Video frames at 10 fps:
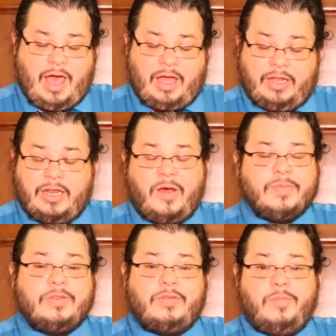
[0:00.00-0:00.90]
I need
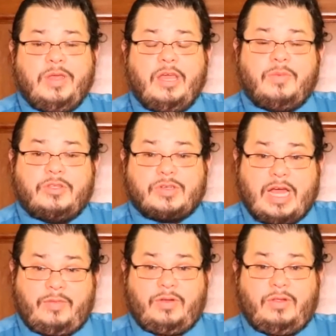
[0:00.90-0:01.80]
help to be able to
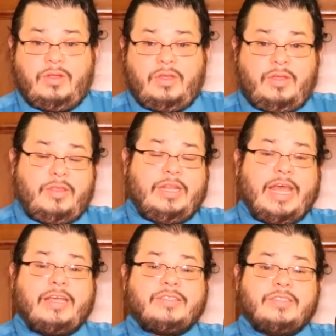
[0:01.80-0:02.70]
travel. The
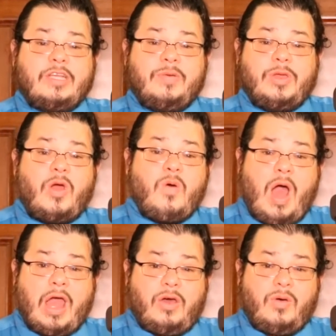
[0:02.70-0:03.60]
next is going to be
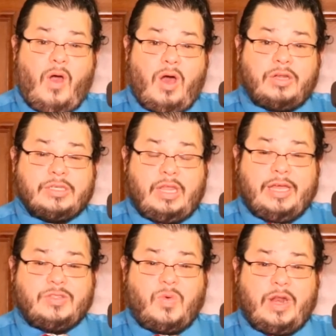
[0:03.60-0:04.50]
Ohio on
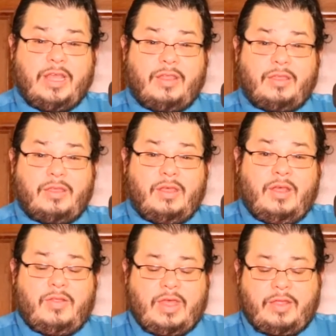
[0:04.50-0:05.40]
July 20th.
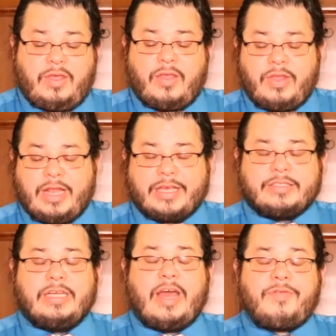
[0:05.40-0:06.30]
And then the next
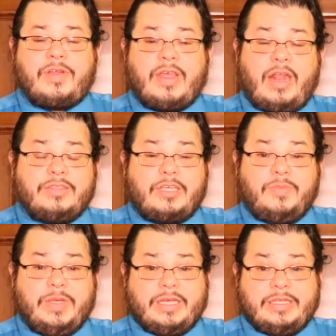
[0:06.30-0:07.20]
state after that is going to
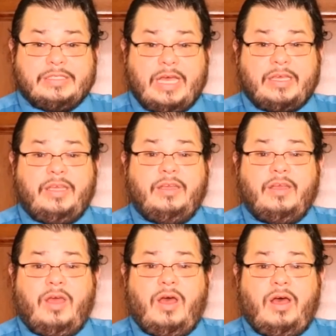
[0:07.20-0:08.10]
be Kentucky
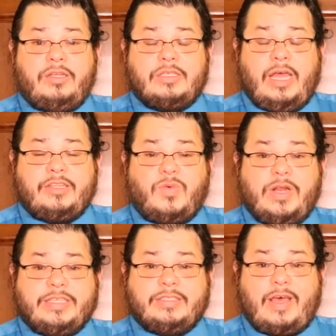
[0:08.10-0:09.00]
on July
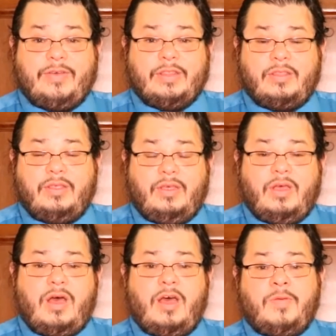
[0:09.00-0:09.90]
27th.
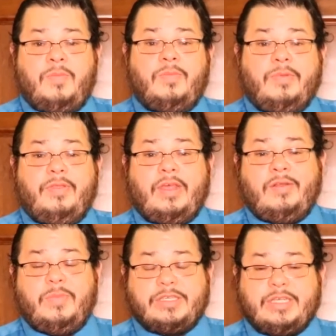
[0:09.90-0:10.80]

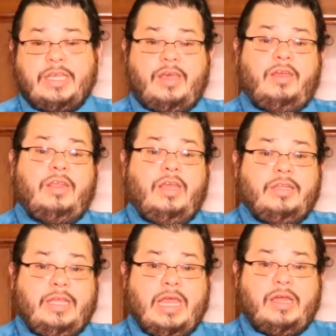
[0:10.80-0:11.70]
Then Michigan,
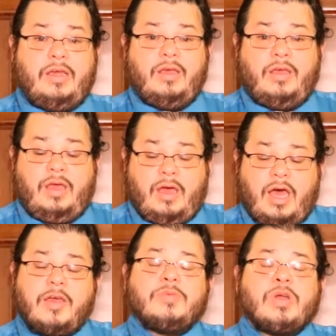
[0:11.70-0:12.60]
Indiana.
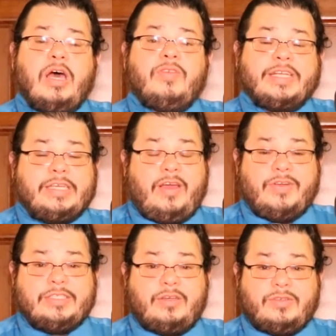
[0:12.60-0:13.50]
I am traveling to
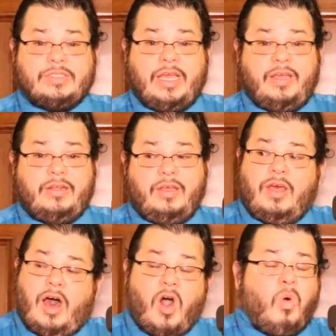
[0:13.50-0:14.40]
every single state.
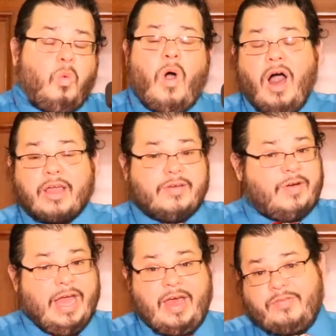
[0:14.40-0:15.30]
I'll walk if
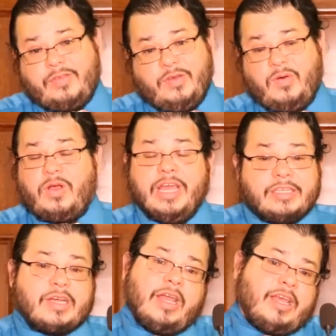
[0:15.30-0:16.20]
I have to, or
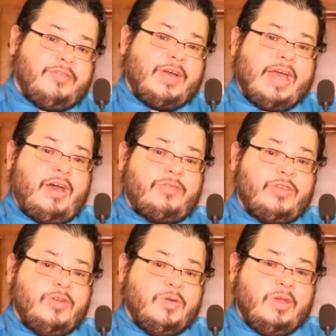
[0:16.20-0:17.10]
hitchhike if I have
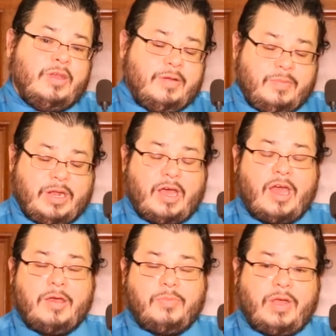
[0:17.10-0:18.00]
to. But I
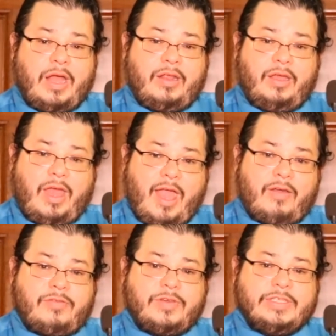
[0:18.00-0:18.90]
am planning
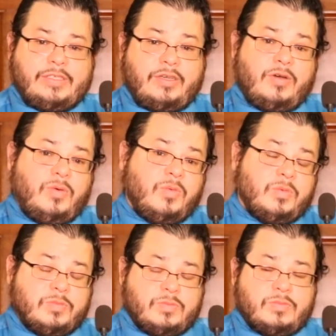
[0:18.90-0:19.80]
every single
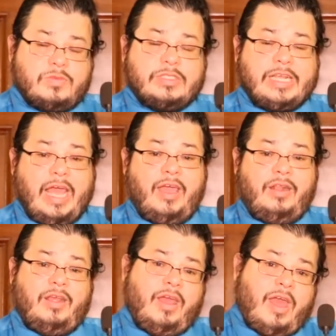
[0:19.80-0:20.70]

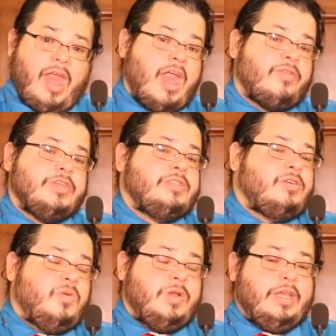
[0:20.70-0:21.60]
state every
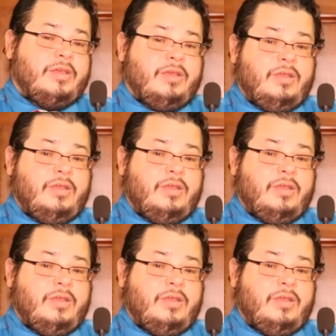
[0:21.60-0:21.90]
single week.